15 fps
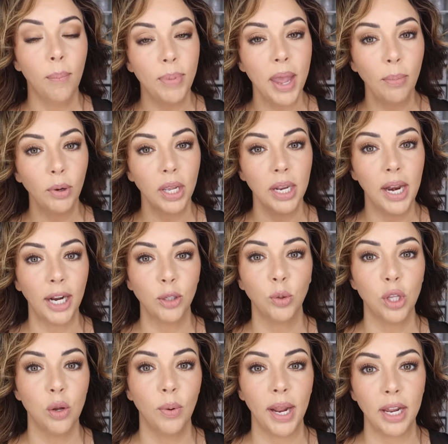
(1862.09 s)
be able to connect with
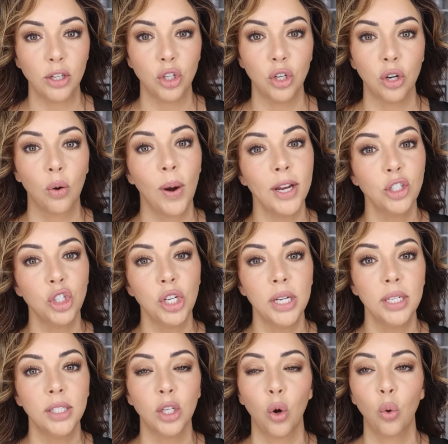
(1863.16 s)
you and answer your
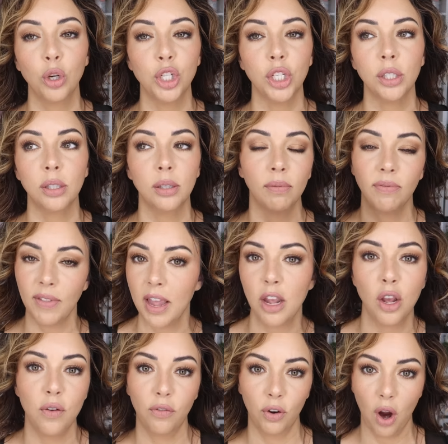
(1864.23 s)
questions or just thank
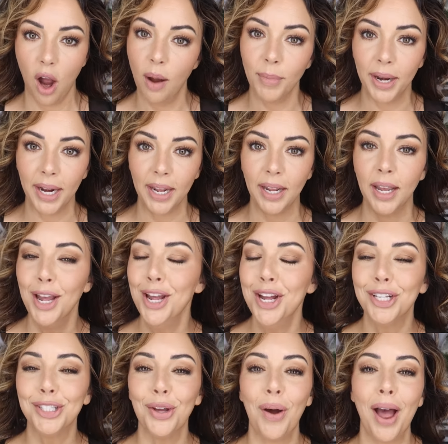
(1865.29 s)
you for commenting.
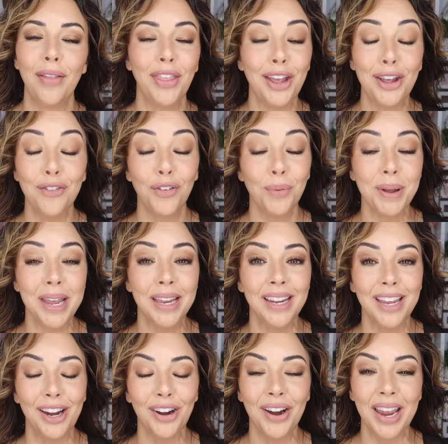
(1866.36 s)
So thank you for being
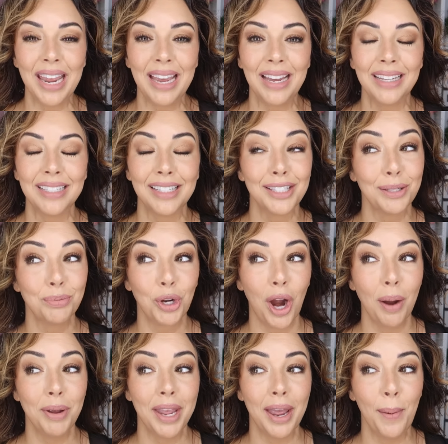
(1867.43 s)
here and
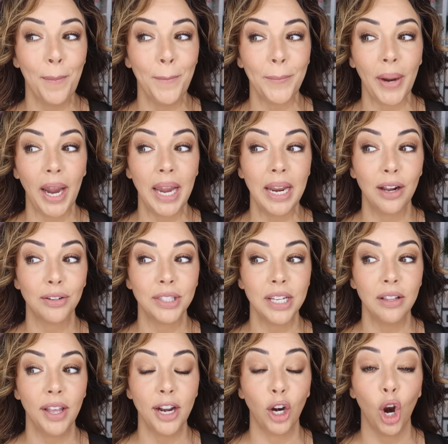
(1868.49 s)
subscribe again and I'll see
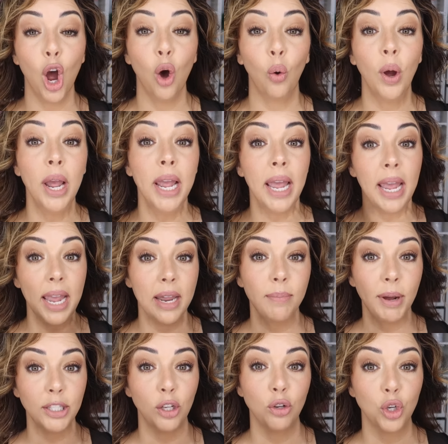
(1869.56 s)
you later. Oh, and
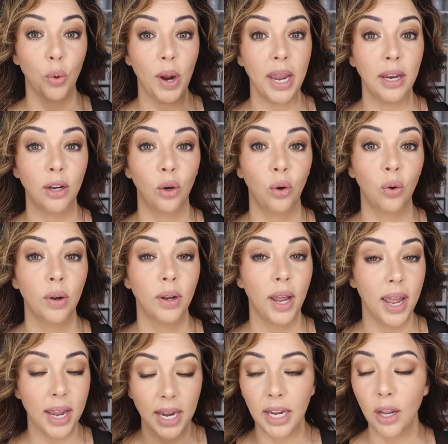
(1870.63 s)
my social handle,
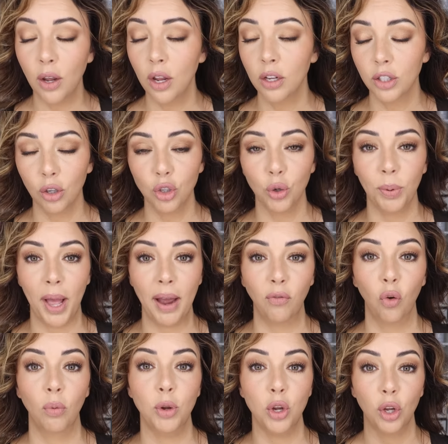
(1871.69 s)
any social
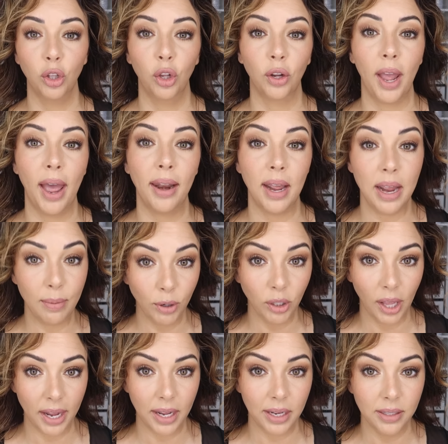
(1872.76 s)
platform you can look at, Amber
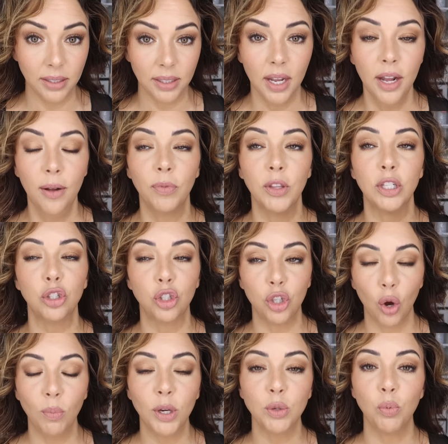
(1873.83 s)
Lykins.
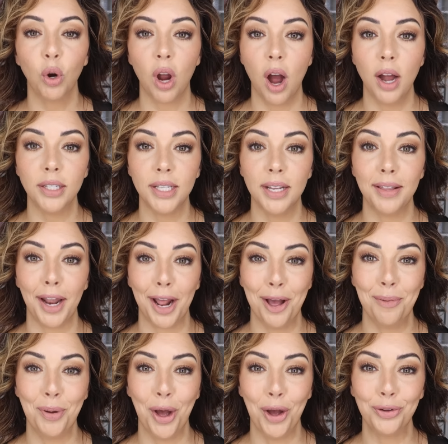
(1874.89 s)
So much more content that
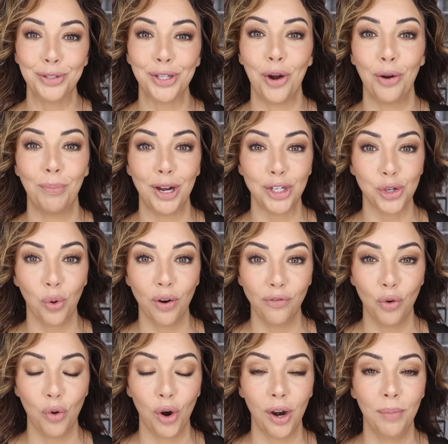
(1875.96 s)
I post on my short
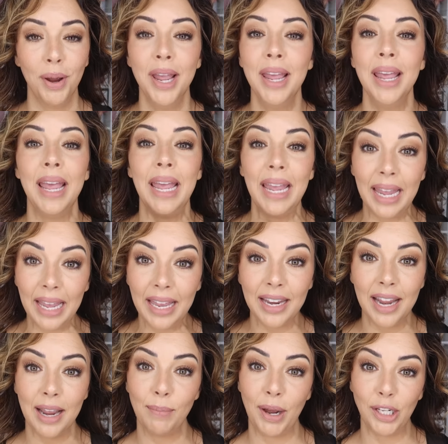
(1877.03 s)
form and
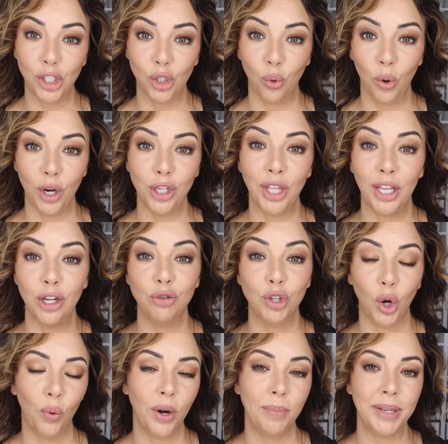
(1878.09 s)
in my stories that you
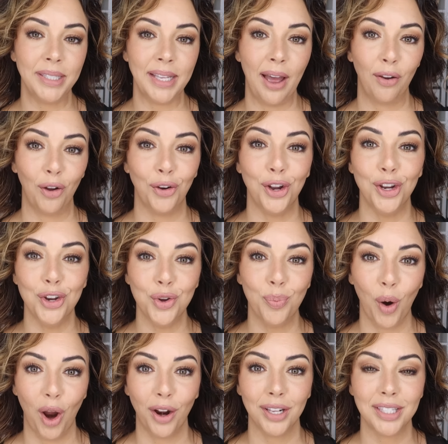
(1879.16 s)
don't want to miss out on. New
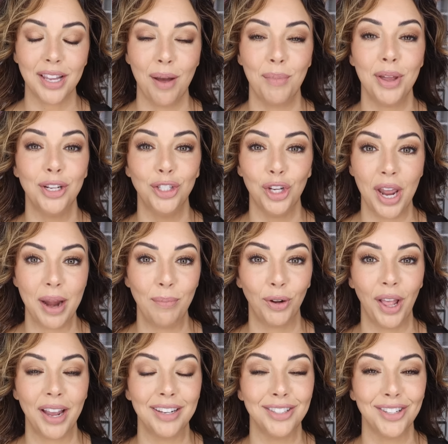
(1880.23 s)
products come into
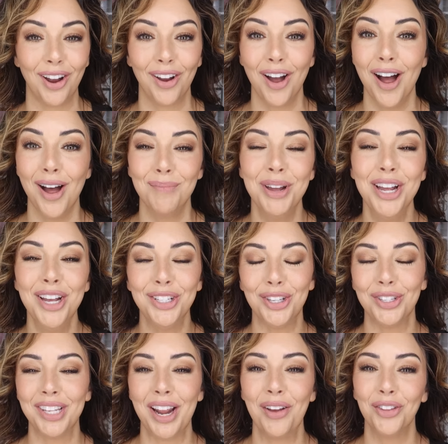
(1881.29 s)
amberlykins.com. So
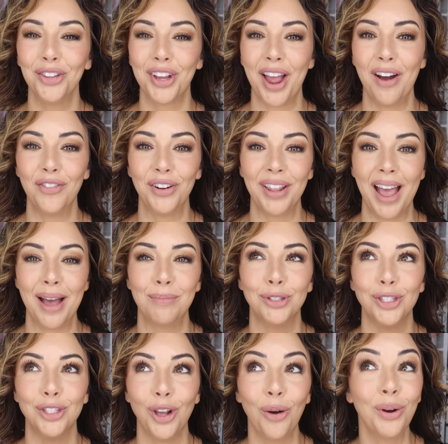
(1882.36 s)
stay on the lookout for that. I'm
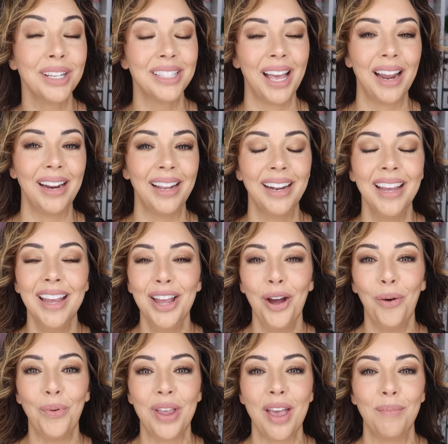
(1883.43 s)
so excited.
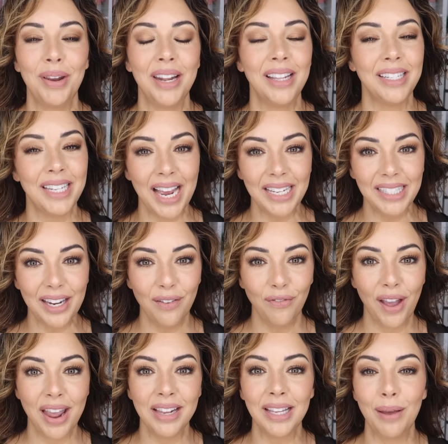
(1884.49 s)
We have been in the testing
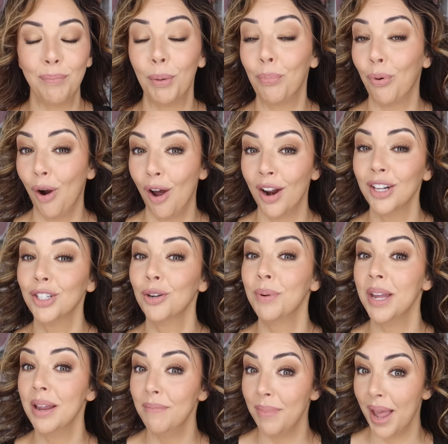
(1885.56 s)
phase, but products are
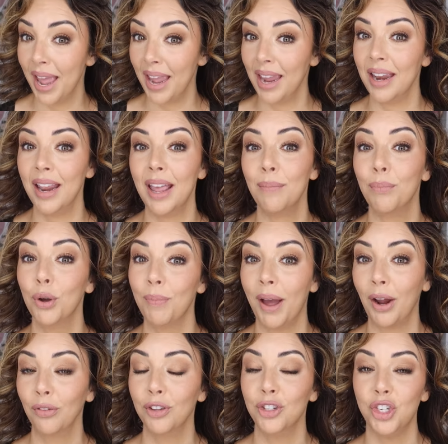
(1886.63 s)
being made and put
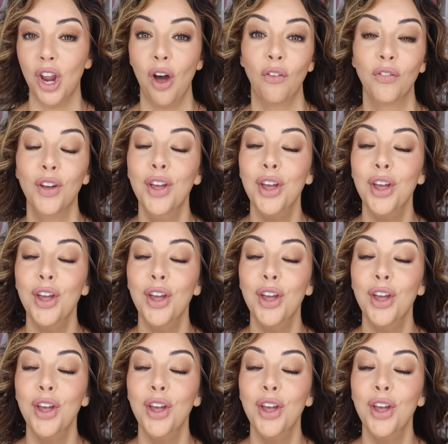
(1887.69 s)
back on the shelf